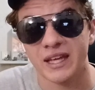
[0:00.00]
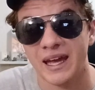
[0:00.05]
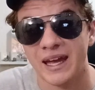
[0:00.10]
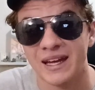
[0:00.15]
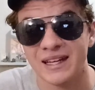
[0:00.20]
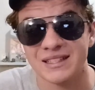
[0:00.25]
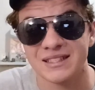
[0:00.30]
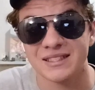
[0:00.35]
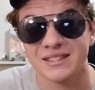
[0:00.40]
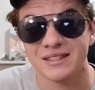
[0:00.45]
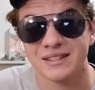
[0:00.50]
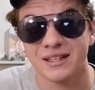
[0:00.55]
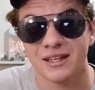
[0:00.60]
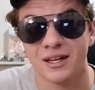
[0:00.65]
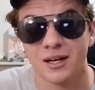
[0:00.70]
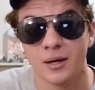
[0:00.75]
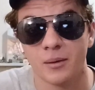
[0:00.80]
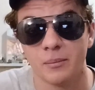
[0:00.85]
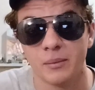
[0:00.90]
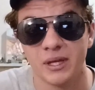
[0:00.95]
cast
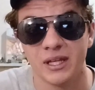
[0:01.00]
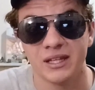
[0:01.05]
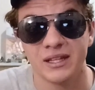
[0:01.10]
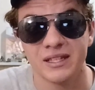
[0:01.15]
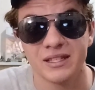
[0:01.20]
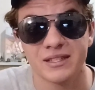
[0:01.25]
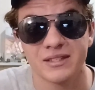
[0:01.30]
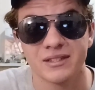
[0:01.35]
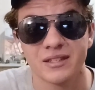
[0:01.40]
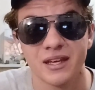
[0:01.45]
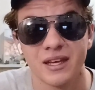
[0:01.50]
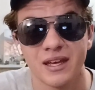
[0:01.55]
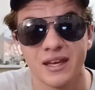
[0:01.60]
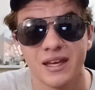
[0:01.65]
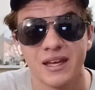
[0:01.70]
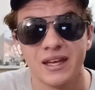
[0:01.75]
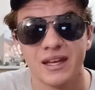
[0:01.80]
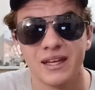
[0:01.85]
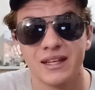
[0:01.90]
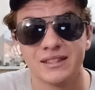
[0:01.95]
in this
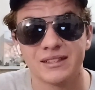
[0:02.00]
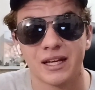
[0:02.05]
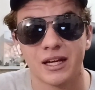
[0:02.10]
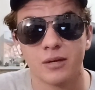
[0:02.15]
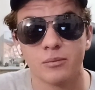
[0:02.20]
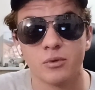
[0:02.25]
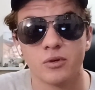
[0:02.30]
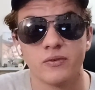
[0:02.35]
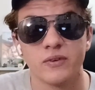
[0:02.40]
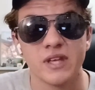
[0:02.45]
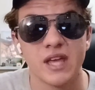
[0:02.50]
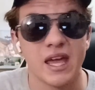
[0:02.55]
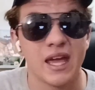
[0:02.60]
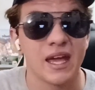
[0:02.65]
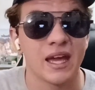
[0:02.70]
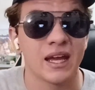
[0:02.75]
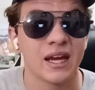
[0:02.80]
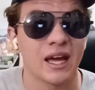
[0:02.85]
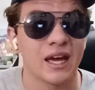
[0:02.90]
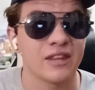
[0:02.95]
entire movie,
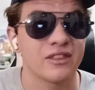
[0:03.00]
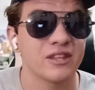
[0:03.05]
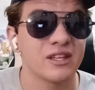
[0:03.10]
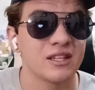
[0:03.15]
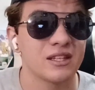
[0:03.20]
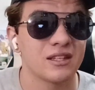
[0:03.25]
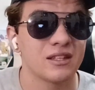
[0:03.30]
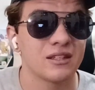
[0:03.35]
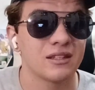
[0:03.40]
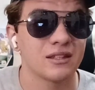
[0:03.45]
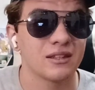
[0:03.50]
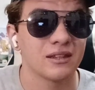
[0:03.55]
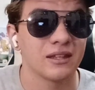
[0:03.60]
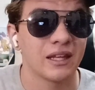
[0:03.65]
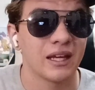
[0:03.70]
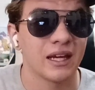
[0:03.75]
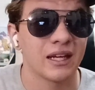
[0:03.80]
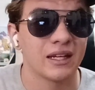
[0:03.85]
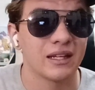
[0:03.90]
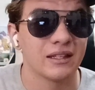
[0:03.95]
and I think
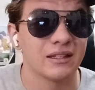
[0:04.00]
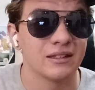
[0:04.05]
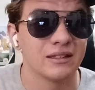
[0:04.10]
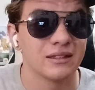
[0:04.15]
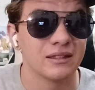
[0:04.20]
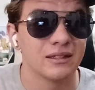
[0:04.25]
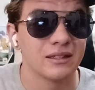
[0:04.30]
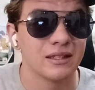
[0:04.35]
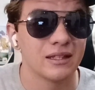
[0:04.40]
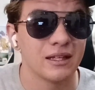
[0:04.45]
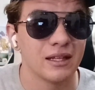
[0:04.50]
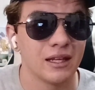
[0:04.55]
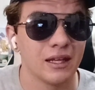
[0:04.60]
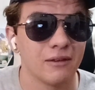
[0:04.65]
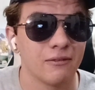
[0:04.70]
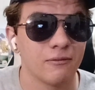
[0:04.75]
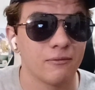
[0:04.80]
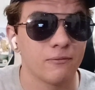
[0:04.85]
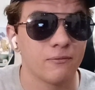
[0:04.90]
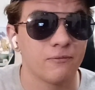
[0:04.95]
that
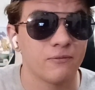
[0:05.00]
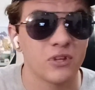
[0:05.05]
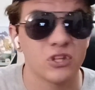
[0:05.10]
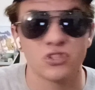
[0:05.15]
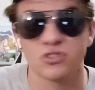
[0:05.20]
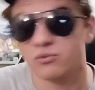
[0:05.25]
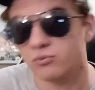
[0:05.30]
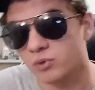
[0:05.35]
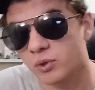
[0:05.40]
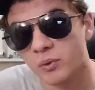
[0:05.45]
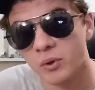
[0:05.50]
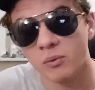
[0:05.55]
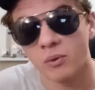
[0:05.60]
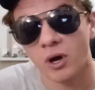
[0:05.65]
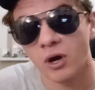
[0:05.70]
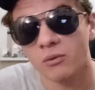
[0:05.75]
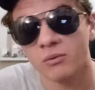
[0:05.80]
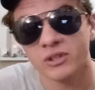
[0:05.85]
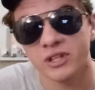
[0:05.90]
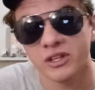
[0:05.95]
it fits really
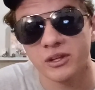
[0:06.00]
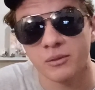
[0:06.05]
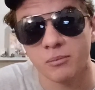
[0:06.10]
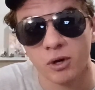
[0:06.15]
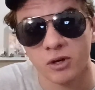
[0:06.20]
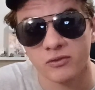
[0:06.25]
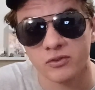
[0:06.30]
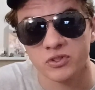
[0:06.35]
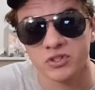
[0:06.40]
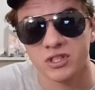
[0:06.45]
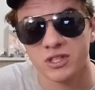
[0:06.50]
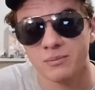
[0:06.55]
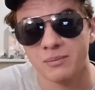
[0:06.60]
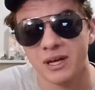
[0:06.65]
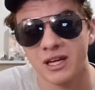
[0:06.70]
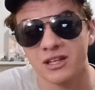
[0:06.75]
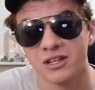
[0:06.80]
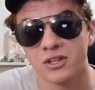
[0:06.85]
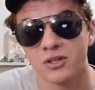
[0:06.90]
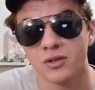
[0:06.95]
well within the Marvel
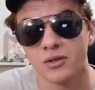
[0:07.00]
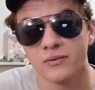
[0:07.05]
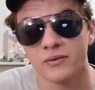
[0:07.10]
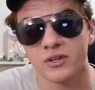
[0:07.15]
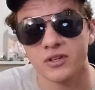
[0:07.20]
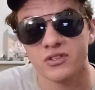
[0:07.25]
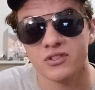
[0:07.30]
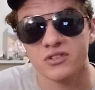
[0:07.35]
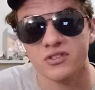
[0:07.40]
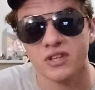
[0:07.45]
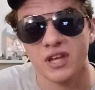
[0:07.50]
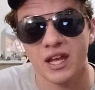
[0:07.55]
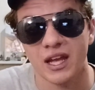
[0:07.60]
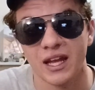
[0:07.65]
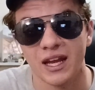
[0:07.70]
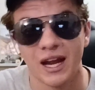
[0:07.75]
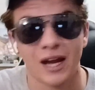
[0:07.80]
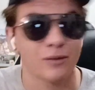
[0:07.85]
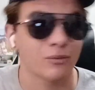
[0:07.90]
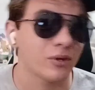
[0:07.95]
Cinematic Universe,
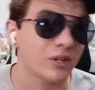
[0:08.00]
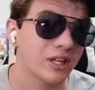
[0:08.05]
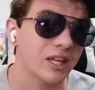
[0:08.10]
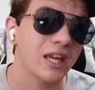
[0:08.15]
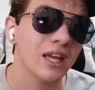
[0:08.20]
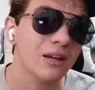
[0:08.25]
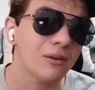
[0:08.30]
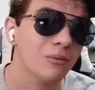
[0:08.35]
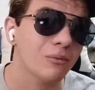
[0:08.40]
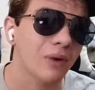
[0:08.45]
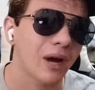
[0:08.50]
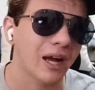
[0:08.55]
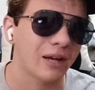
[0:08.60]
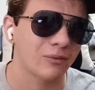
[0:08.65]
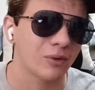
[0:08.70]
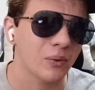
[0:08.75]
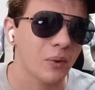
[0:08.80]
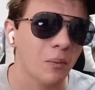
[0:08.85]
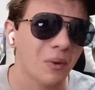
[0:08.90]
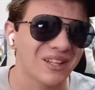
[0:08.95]
and I
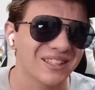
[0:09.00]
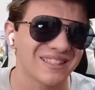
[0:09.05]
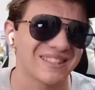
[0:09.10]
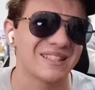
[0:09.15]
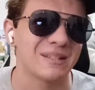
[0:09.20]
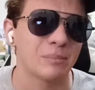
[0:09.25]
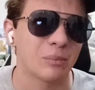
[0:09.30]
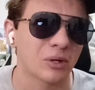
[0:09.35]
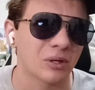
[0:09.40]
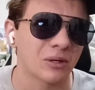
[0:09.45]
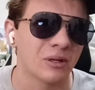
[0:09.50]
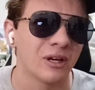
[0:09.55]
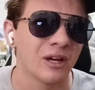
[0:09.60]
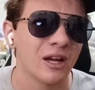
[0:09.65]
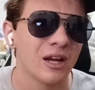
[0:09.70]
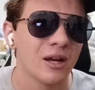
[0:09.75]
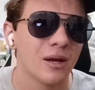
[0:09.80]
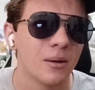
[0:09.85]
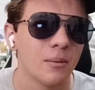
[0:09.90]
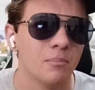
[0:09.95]
really want to see more
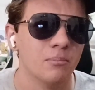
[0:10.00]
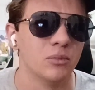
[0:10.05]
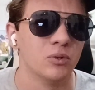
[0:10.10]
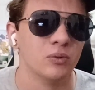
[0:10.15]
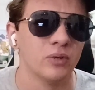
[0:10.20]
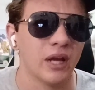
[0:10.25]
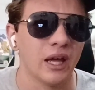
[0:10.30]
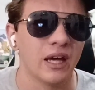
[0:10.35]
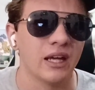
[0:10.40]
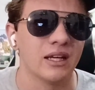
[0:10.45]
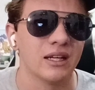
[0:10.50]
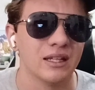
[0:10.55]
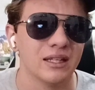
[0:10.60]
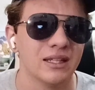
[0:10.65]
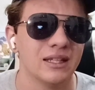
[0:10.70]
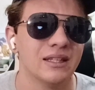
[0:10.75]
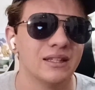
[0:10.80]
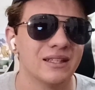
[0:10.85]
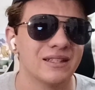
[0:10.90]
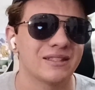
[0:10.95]
Moon Knight
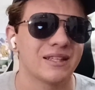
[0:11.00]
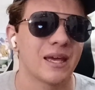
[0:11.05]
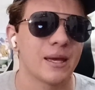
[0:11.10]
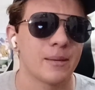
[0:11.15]
in this